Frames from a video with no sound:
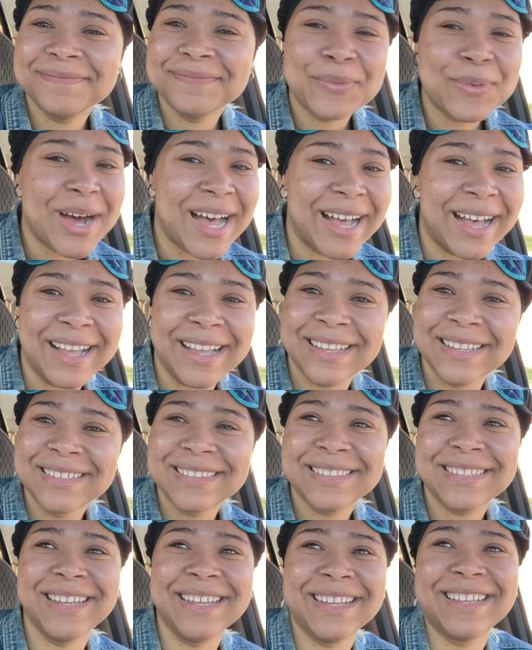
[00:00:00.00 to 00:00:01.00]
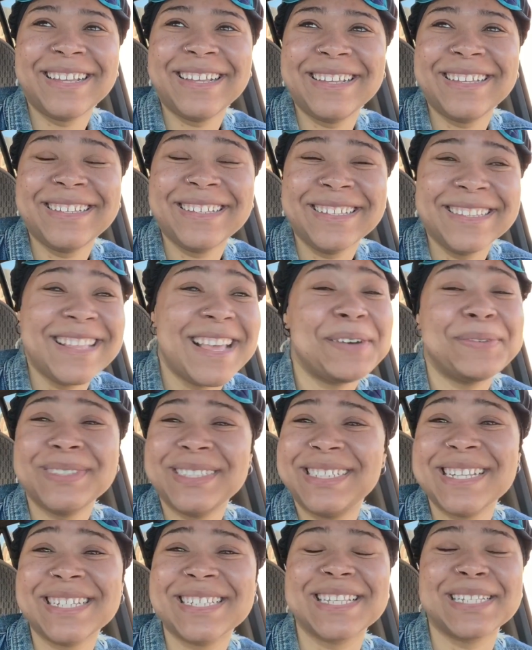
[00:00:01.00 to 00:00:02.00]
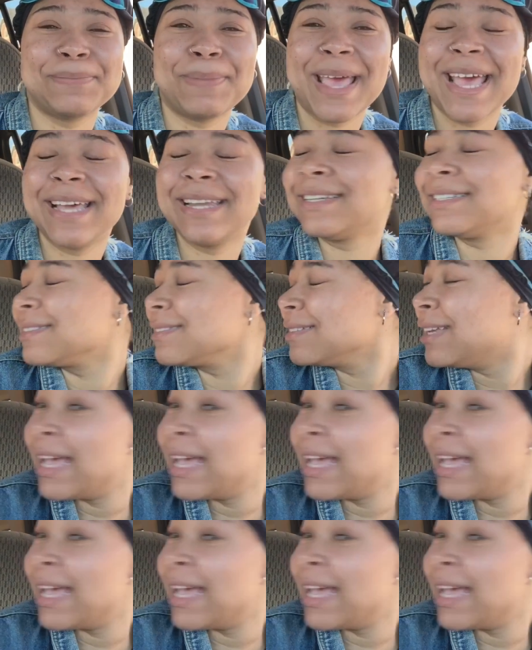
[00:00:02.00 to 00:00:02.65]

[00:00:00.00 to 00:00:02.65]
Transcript: why? That was just as bad as,